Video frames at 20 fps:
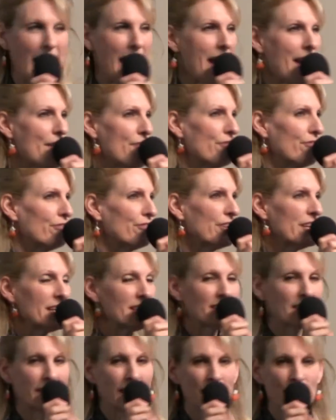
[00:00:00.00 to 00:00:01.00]
every
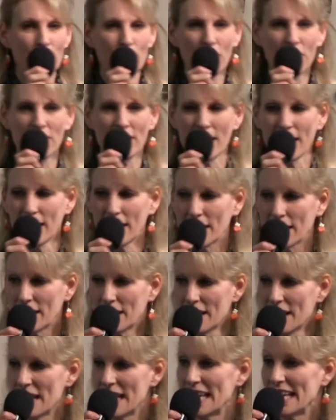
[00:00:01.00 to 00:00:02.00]
single thing
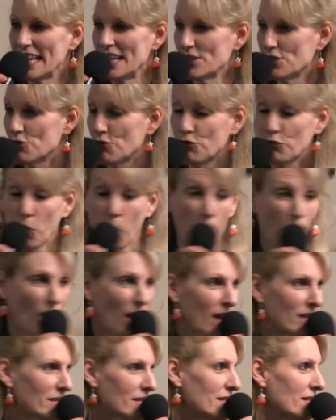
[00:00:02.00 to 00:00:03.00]
is for
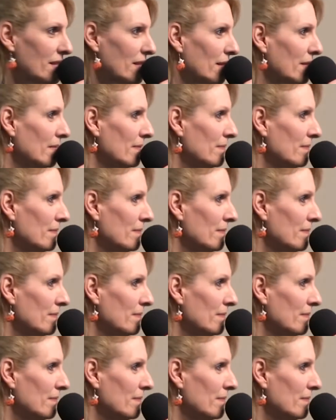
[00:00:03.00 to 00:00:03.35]
us?